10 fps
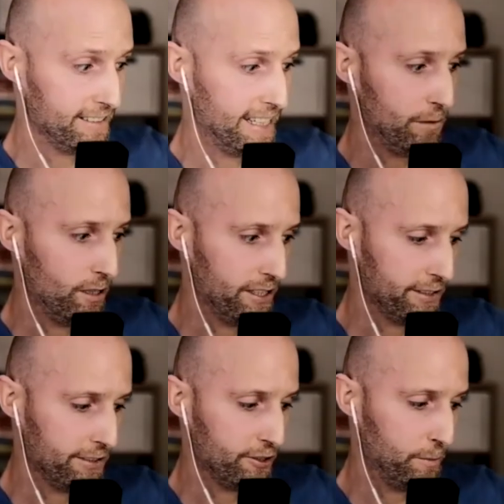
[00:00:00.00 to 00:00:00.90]
that I will
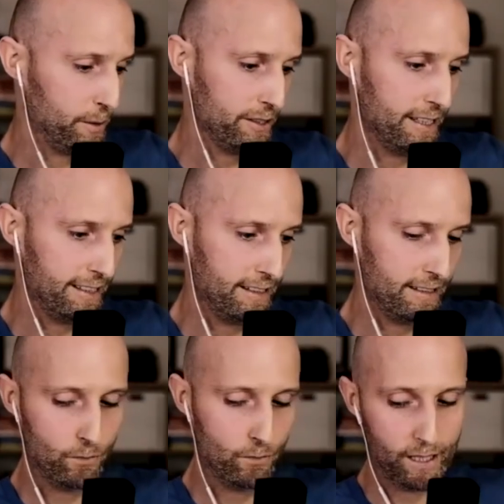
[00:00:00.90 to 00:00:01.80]
attribute like
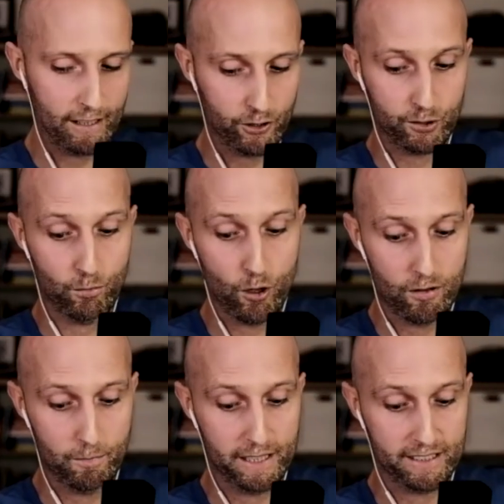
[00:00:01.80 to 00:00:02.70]
whatever small
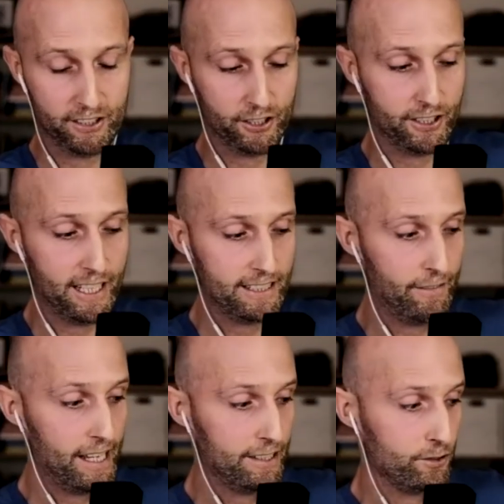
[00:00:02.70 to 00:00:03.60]
business success
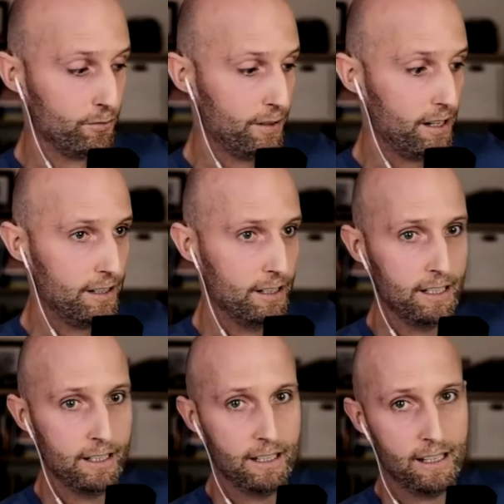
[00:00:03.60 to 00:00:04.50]
I've had so far
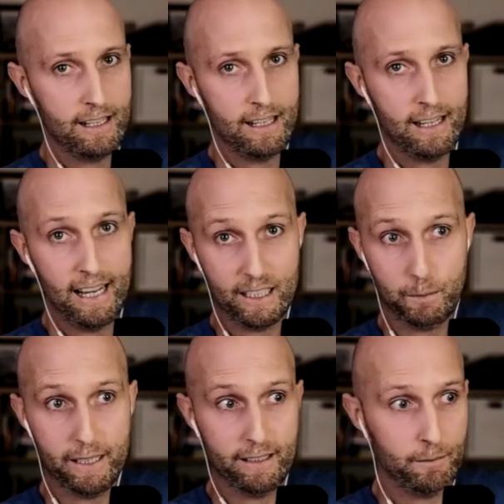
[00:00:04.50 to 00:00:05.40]
has
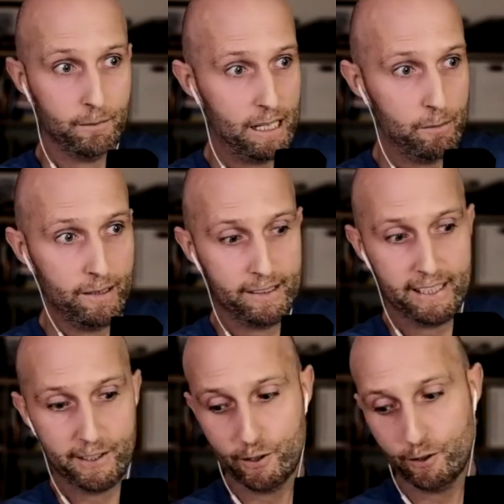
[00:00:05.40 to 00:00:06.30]
been my
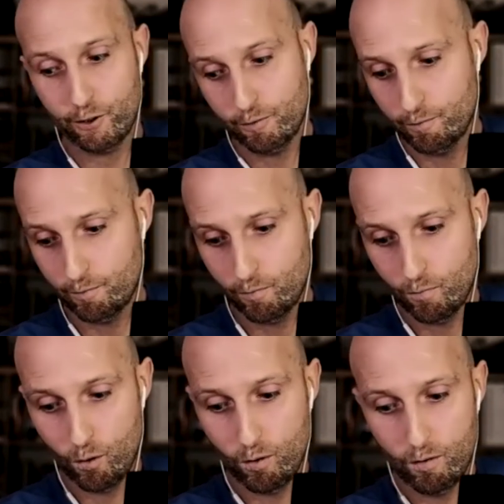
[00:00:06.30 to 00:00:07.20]
ability to
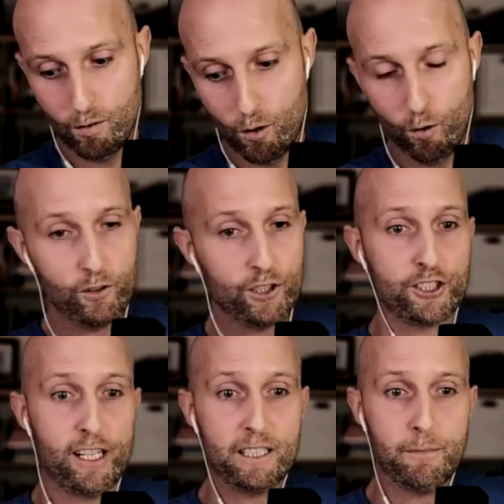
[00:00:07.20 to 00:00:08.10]

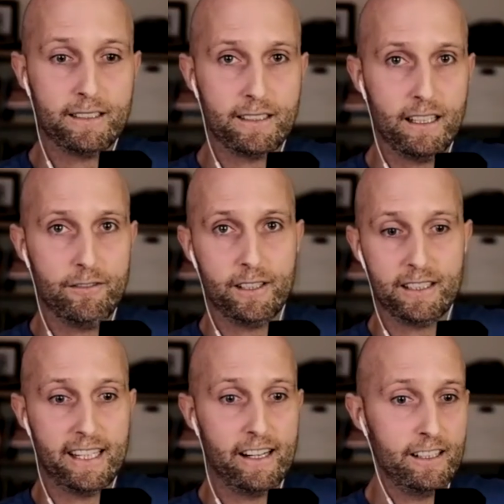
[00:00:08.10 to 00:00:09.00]
overstretch myself
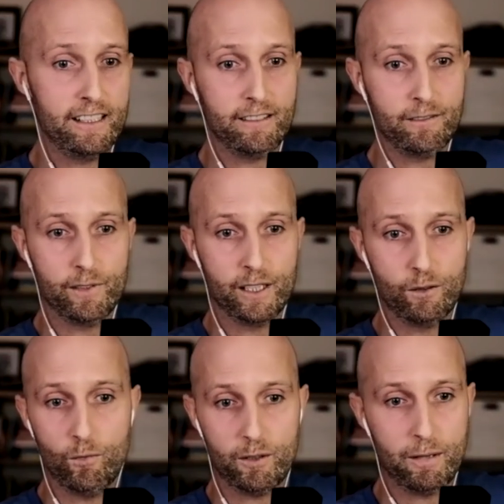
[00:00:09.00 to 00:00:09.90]
at the early, you
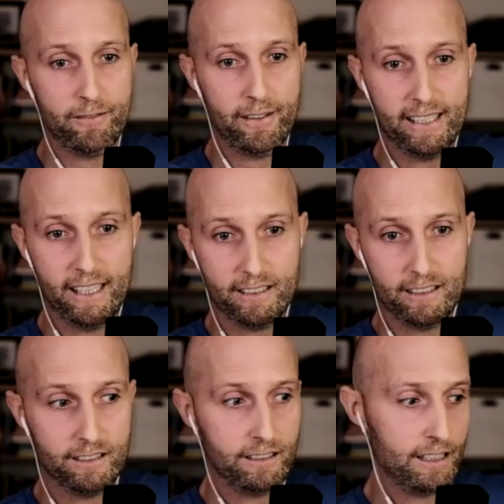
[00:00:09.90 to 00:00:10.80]
know, with my
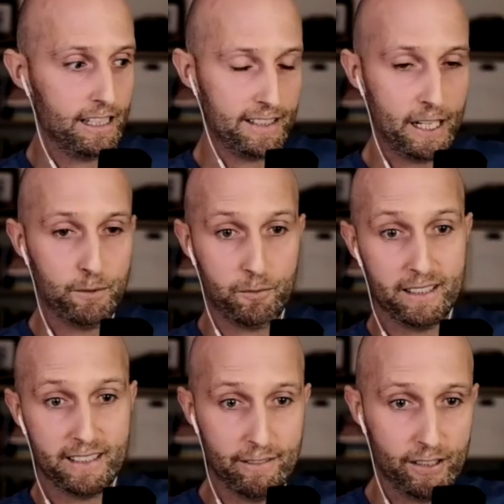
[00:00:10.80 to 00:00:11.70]
finances in terms of my
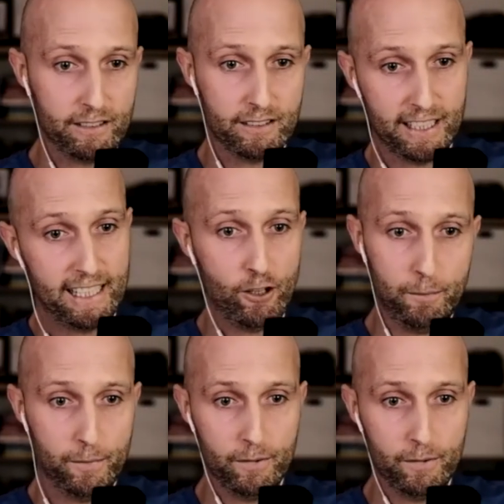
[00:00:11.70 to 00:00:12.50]
savings, save up,